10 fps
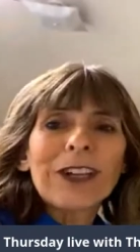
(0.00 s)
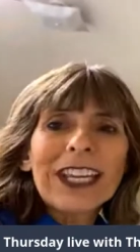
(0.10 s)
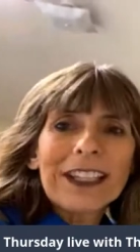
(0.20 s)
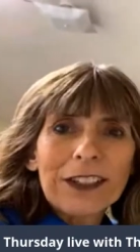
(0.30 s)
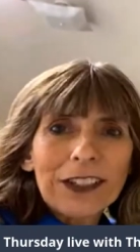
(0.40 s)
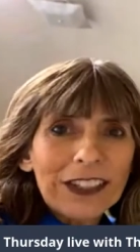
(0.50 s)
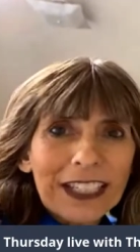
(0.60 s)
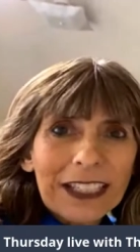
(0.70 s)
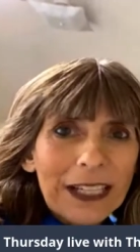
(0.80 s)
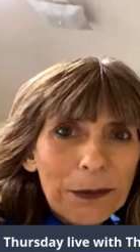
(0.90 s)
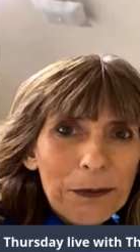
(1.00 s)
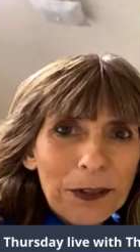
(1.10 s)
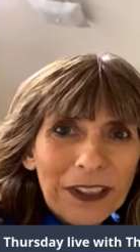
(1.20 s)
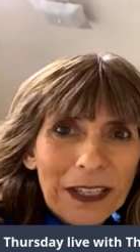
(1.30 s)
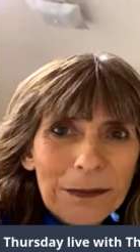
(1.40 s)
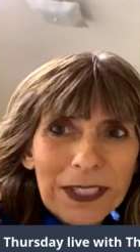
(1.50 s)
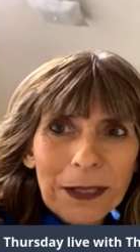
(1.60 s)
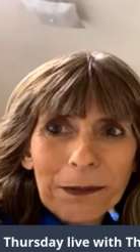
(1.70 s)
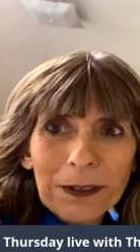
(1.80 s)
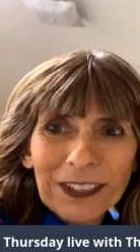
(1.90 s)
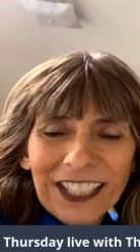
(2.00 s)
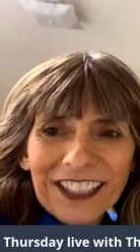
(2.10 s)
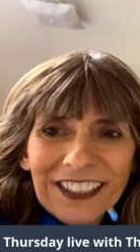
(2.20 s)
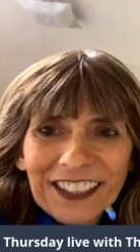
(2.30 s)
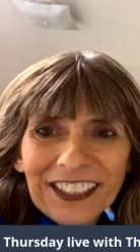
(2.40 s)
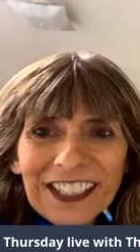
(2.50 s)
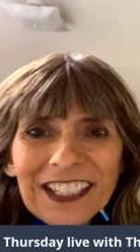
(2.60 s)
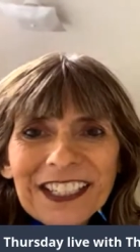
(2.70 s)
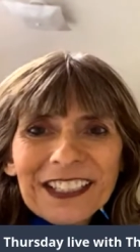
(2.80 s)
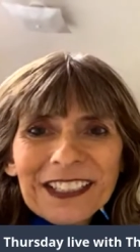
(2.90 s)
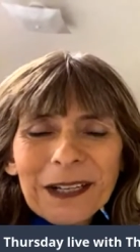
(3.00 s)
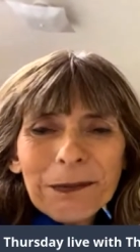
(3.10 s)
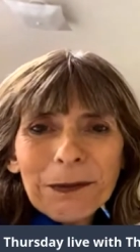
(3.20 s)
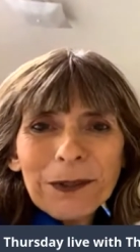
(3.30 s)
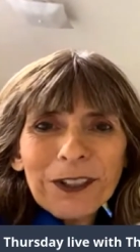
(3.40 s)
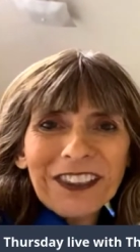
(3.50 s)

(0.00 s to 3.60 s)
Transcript: wait, you need a couple more thumbs up. Hold on. Couple more